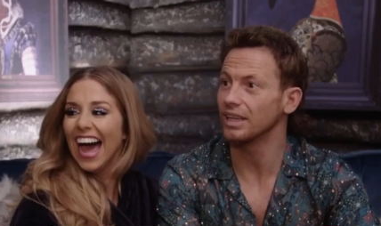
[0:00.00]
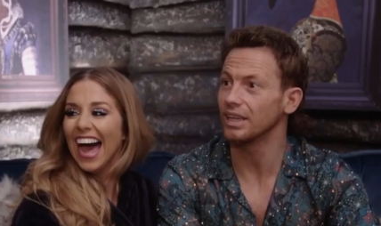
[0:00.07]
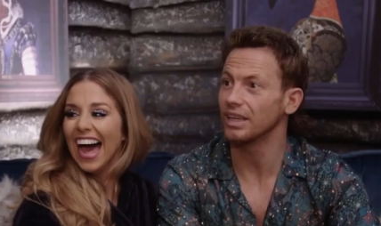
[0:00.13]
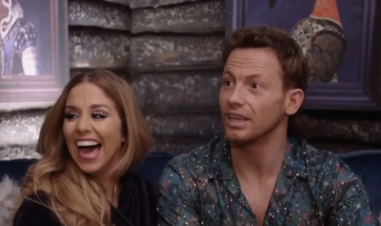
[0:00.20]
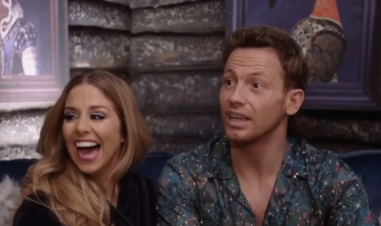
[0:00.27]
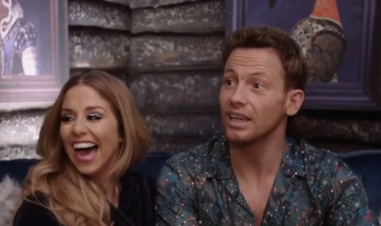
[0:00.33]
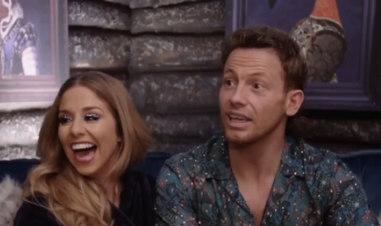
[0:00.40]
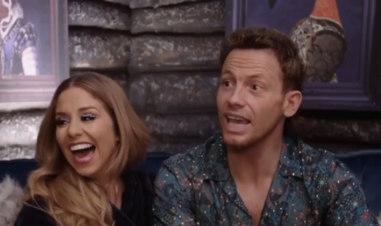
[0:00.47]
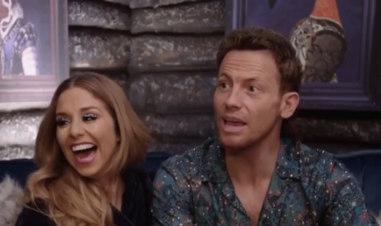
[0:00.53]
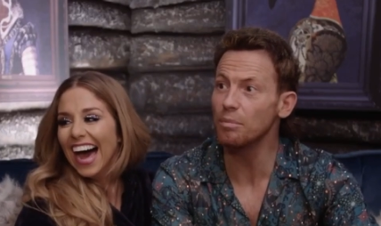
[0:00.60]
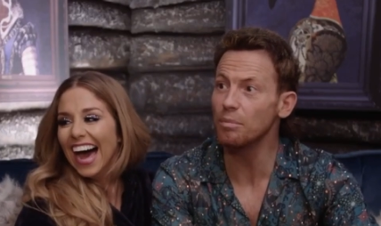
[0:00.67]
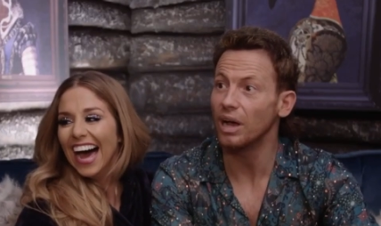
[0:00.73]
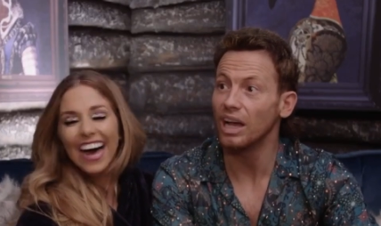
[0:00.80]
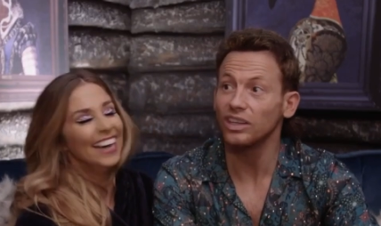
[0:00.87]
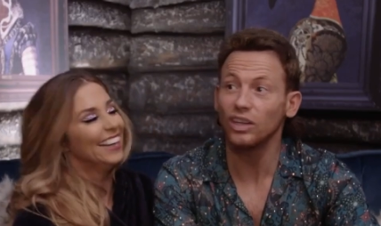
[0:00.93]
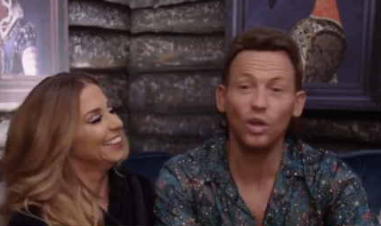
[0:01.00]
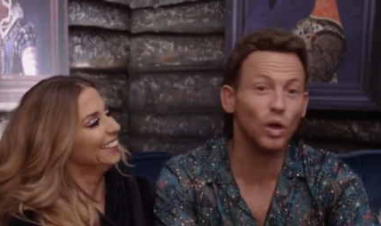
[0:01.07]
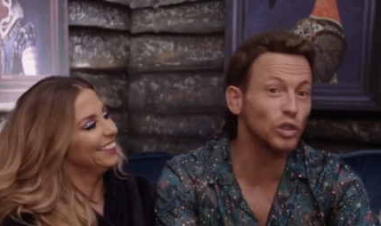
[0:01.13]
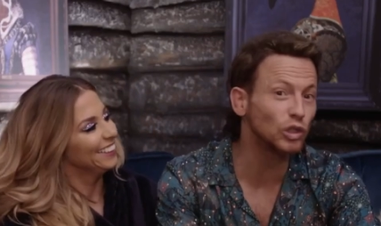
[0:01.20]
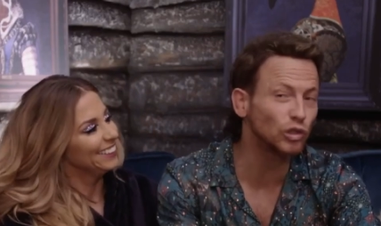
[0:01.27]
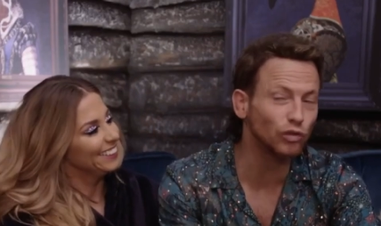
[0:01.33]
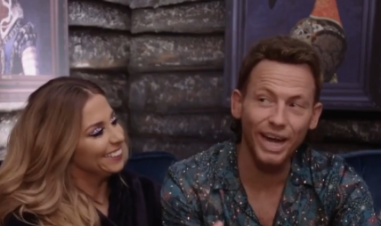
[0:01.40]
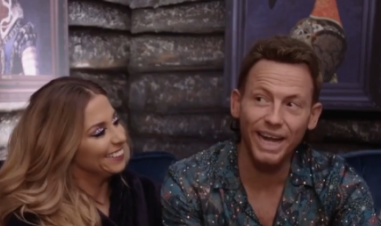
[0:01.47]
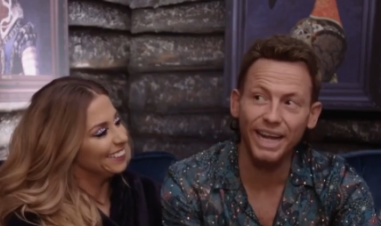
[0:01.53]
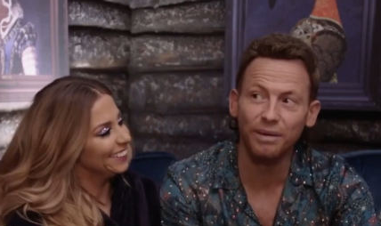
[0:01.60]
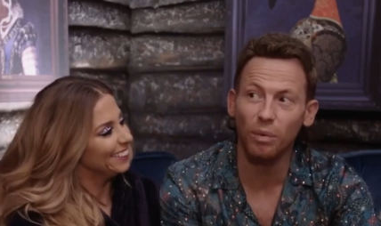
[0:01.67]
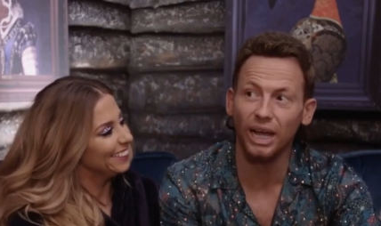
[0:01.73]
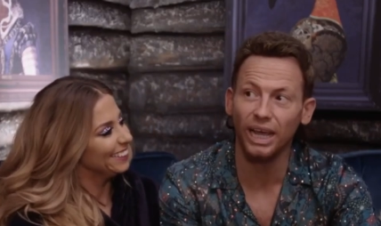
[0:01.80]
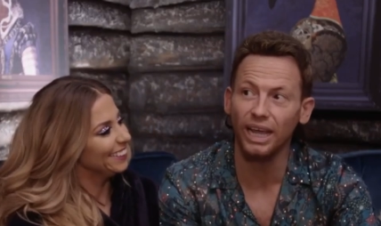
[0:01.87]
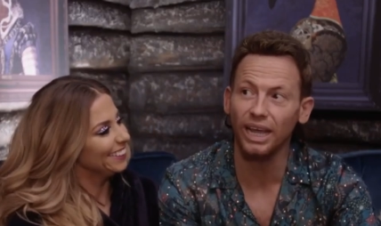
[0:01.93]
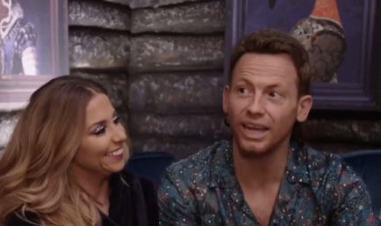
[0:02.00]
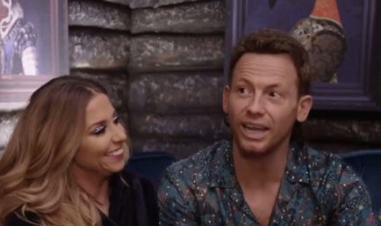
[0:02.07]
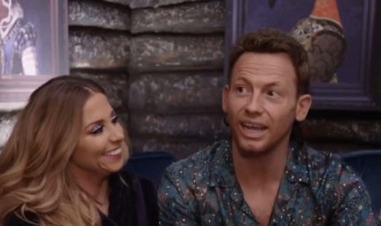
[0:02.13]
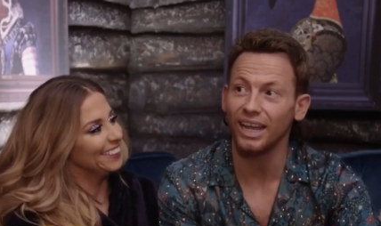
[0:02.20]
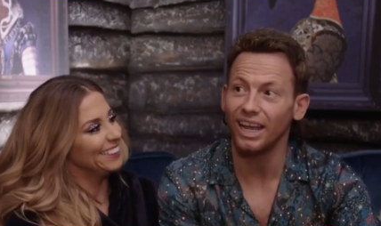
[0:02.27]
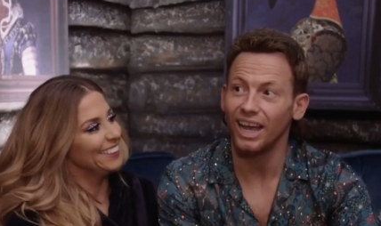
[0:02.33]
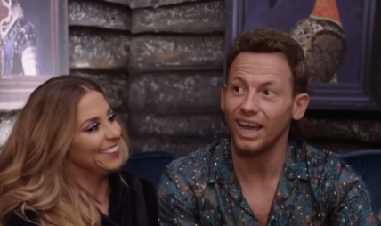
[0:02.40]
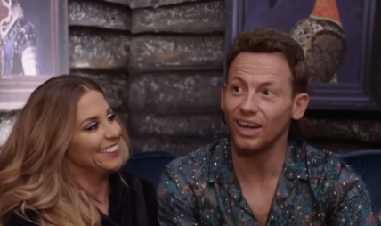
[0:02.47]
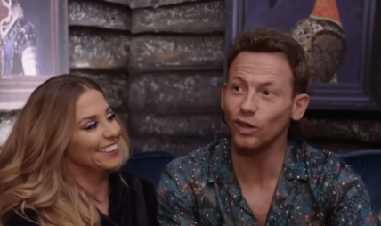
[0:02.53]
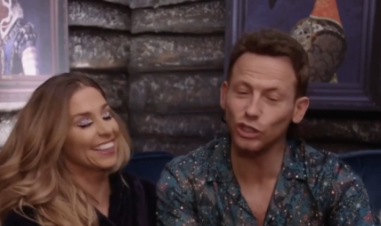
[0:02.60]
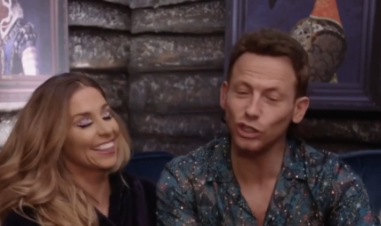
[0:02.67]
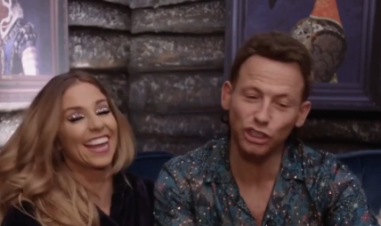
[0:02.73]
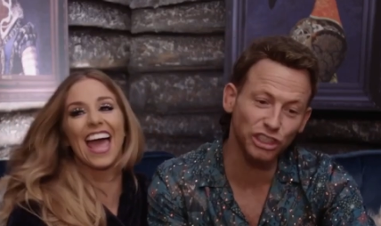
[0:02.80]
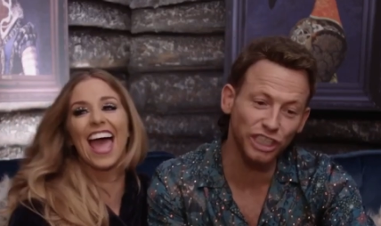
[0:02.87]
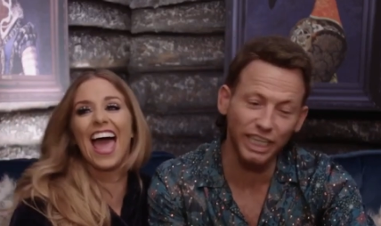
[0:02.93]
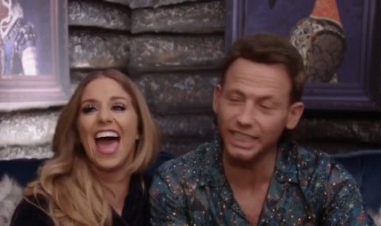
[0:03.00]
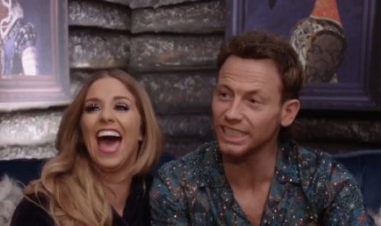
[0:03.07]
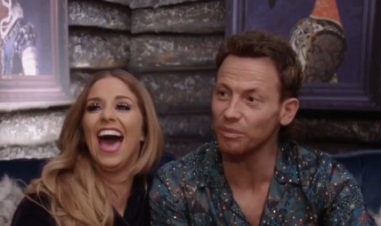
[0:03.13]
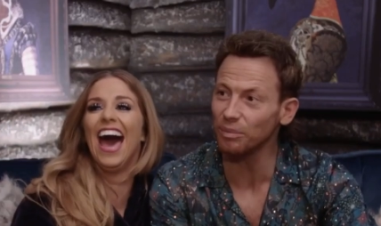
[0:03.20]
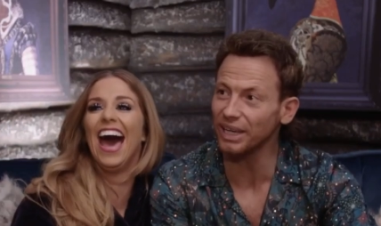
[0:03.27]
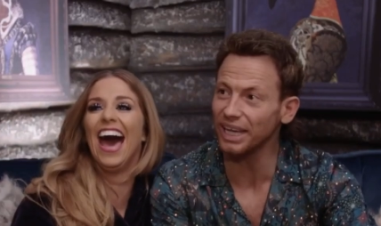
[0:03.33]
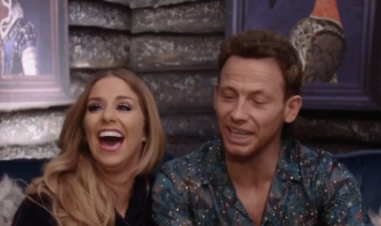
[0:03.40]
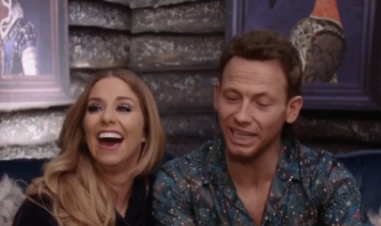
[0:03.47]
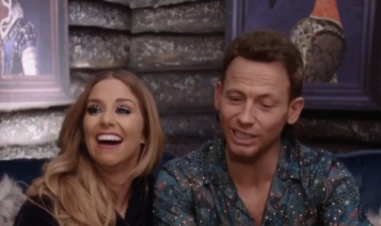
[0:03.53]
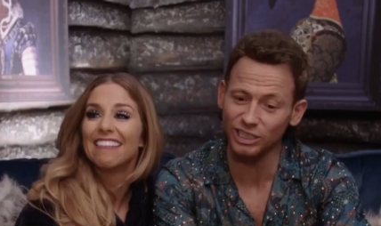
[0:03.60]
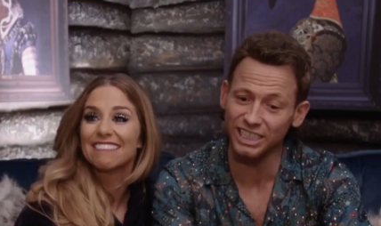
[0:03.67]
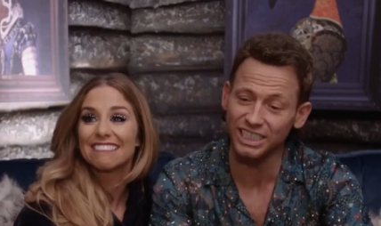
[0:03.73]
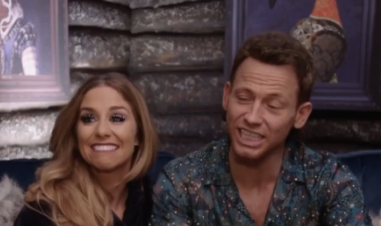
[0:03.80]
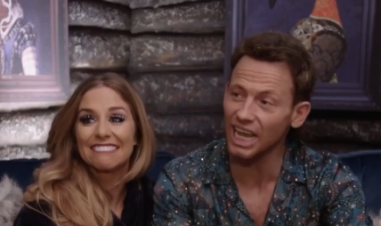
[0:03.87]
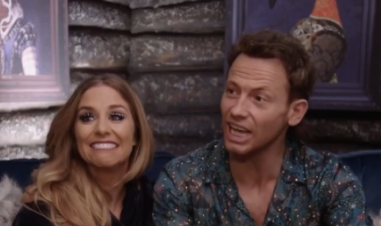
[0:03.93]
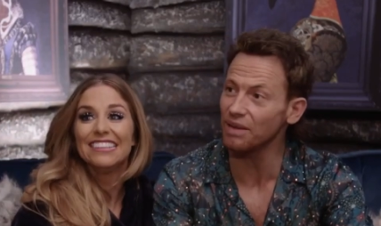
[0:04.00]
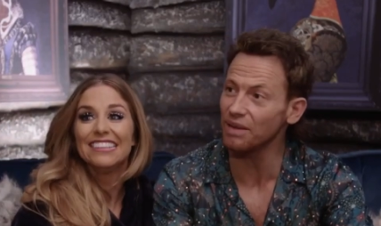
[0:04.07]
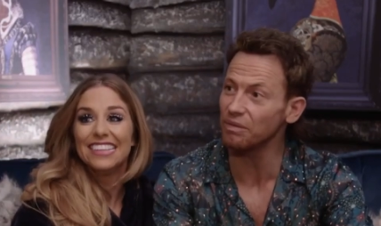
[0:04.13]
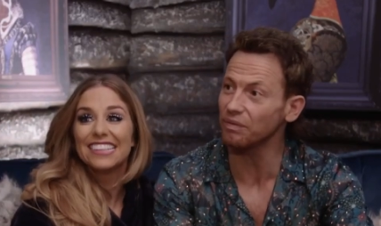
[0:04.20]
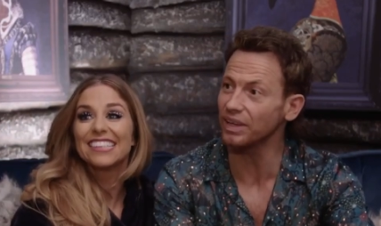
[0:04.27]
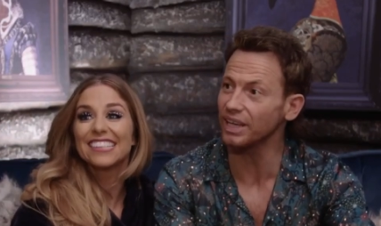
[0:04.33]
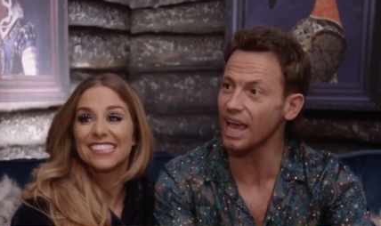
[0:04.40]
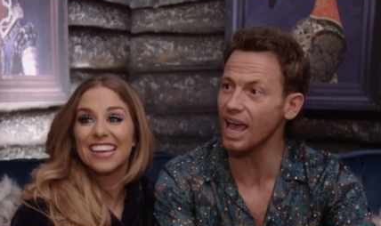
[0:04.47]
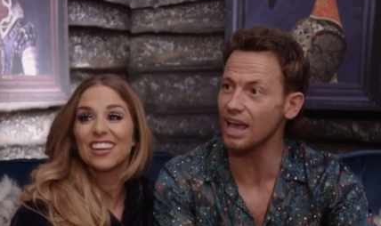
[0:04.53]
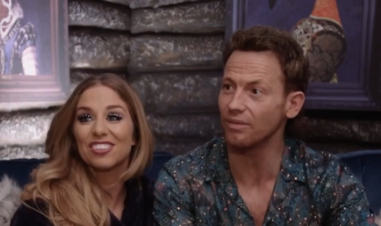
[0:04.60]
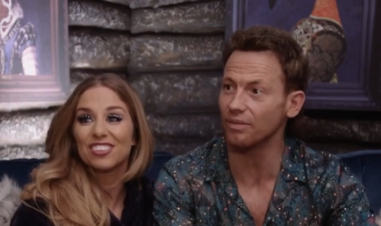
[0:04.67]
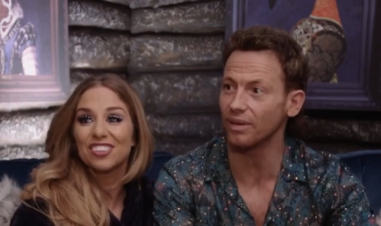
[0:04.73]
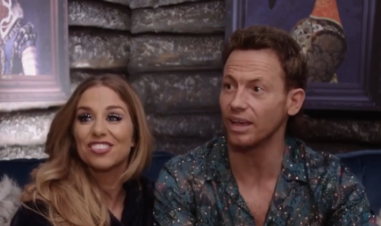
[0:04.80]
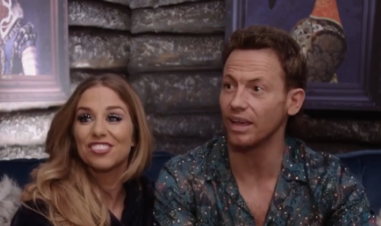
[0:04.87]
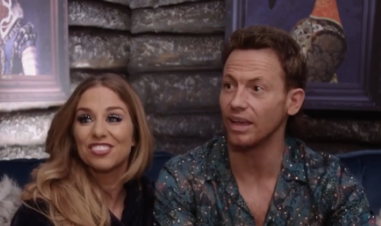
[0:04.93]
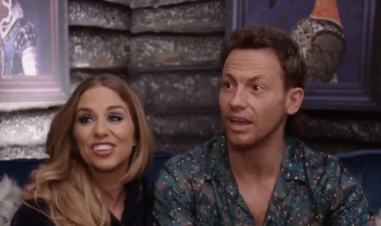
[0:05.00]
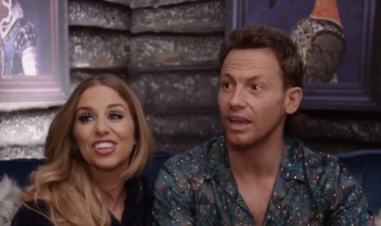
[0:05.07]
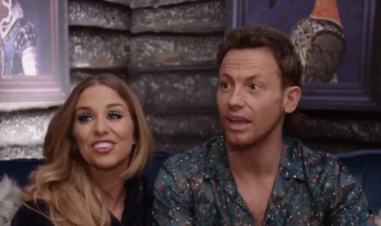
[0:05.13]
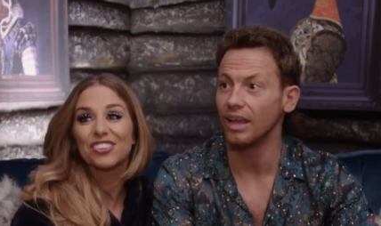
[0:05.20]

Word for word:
Speaker 1: to go. Kem, they've got to drain my ear. They've got to stick something in it and suck everything out of it.